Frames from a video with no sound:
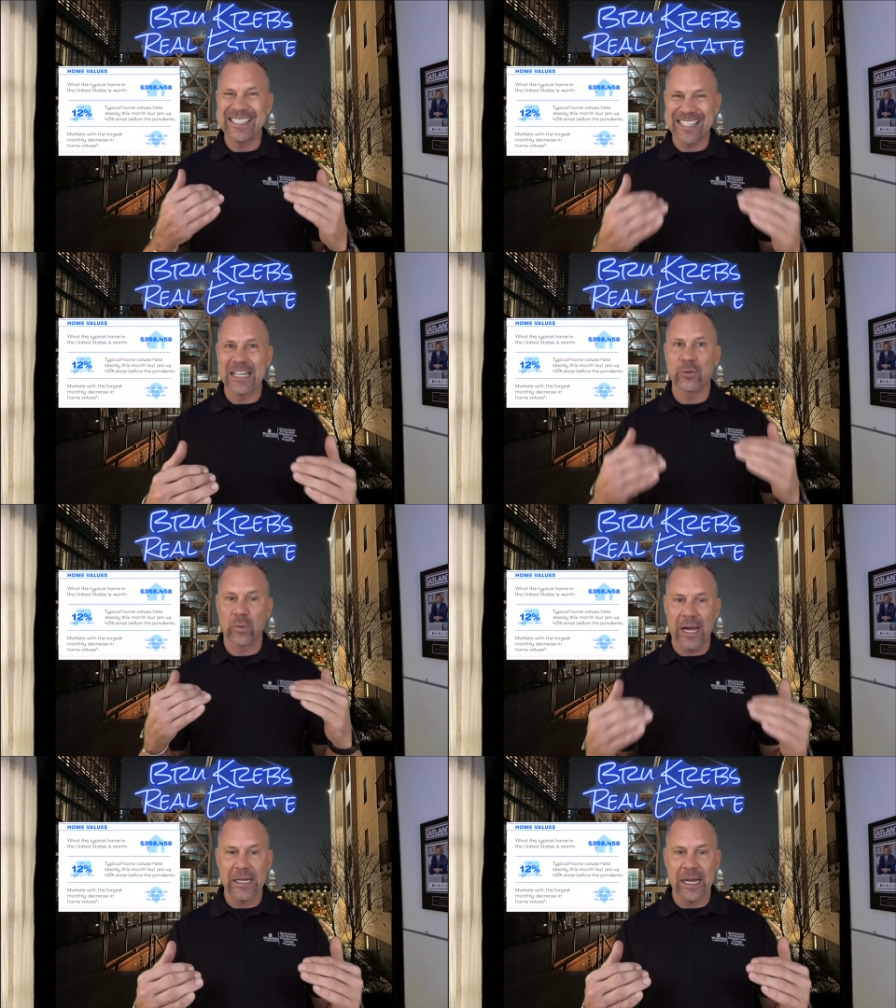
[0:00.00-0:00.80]
States
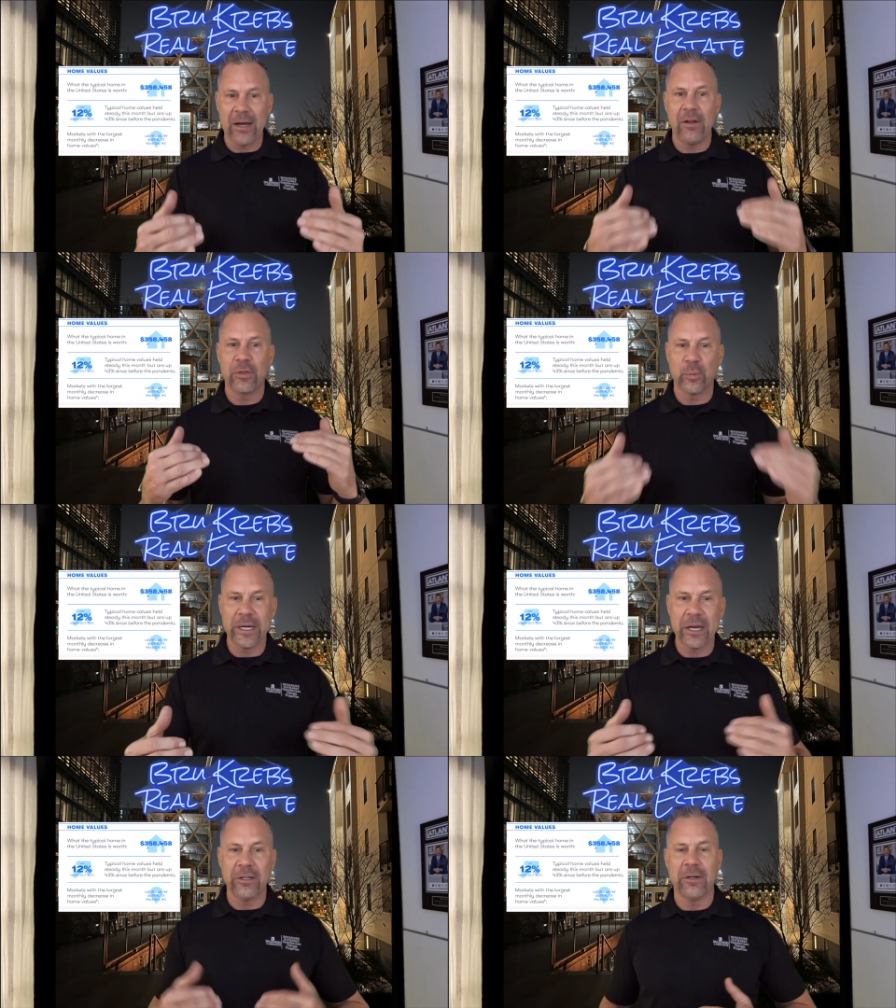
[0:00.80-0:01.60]
right now
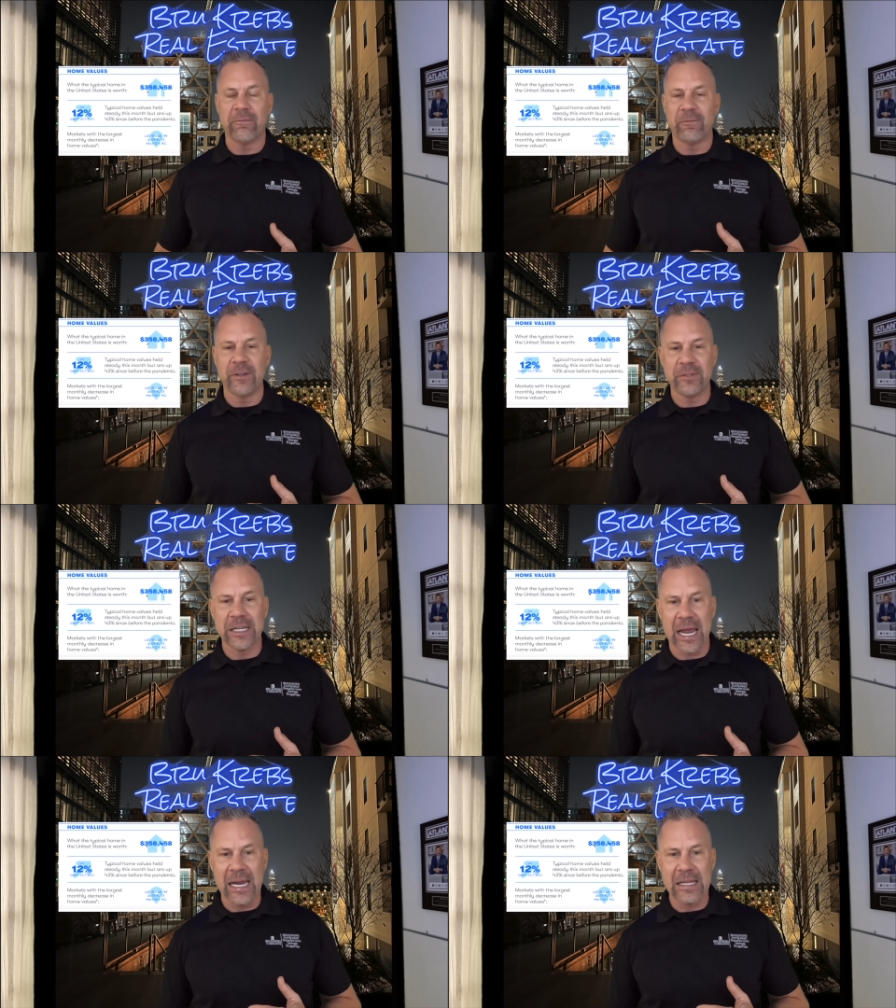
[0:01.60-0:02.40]

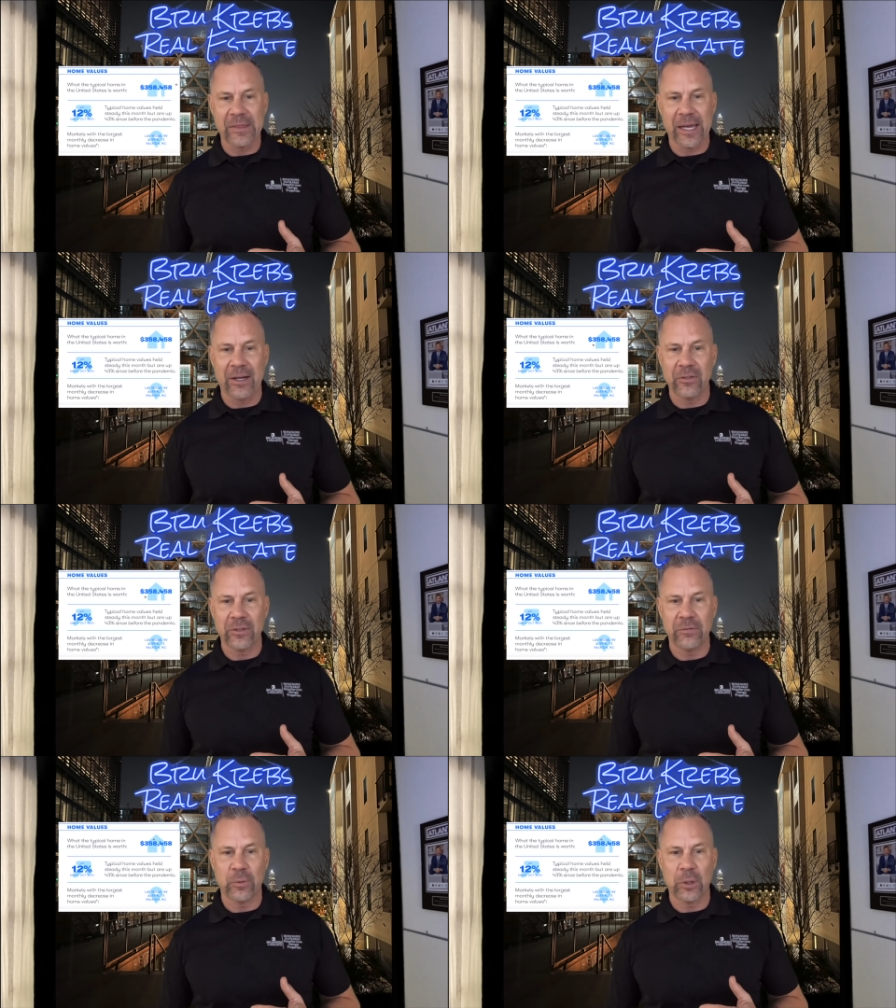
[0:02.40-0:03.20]

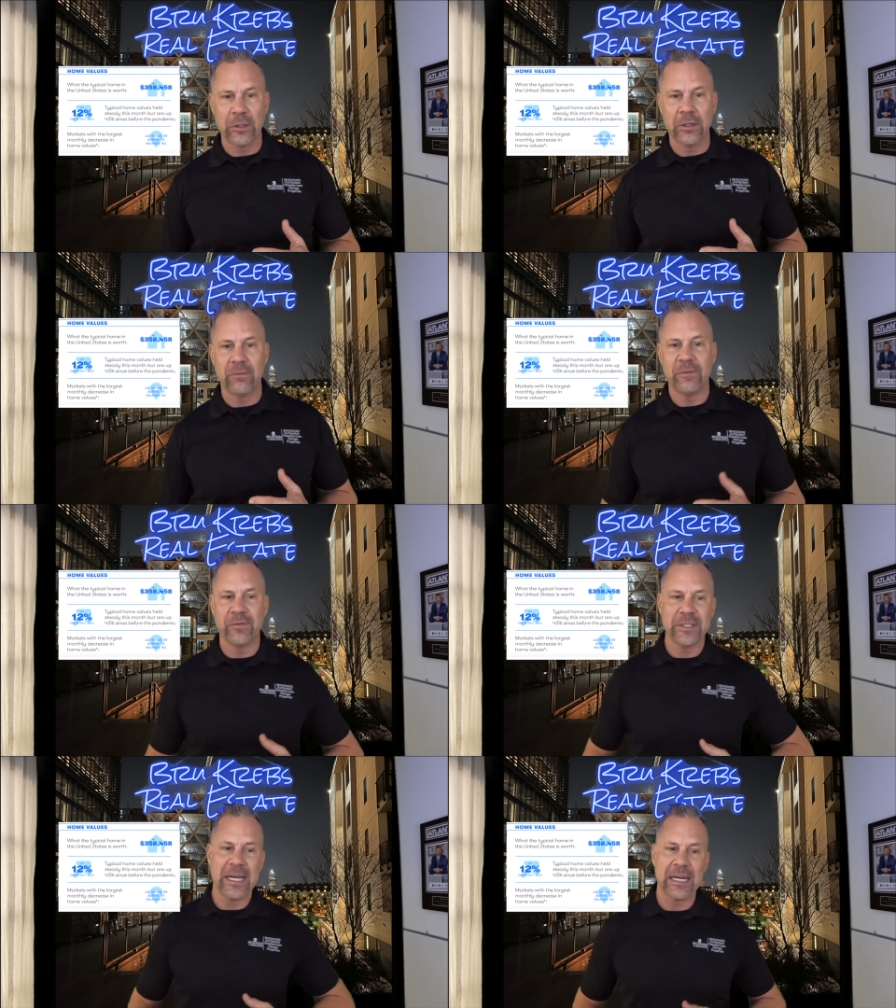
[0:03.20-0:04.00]

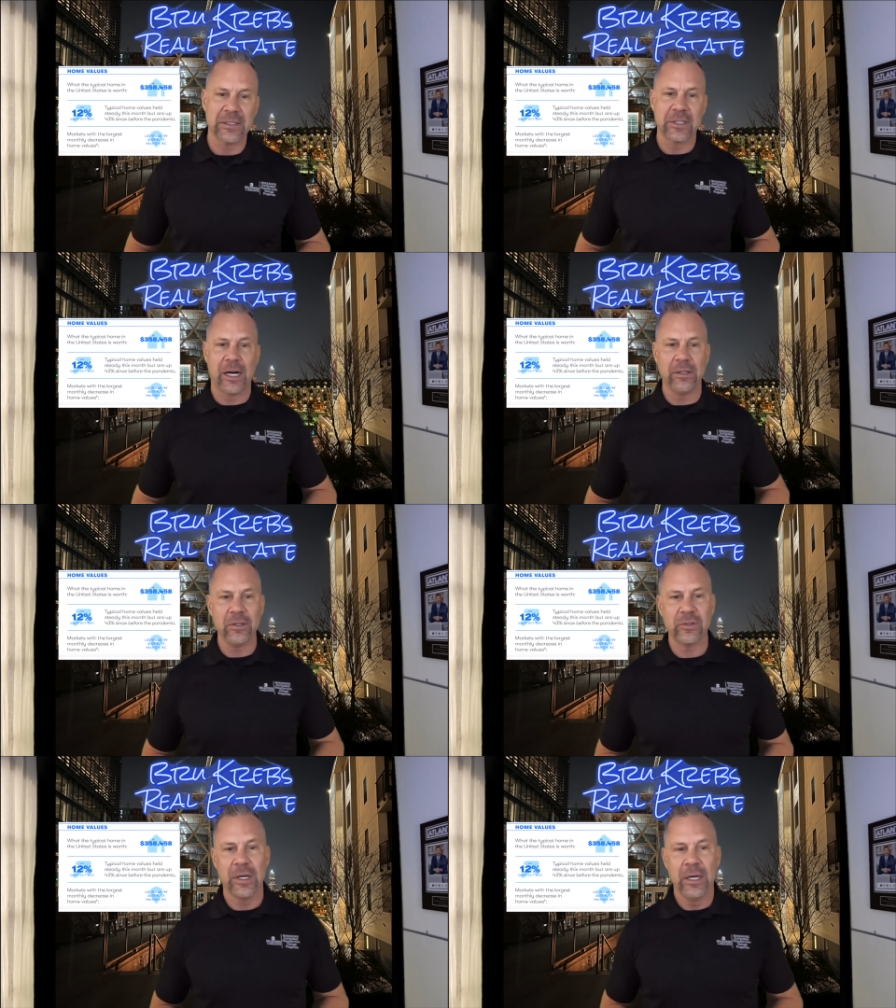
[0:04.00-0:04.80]
$358,458.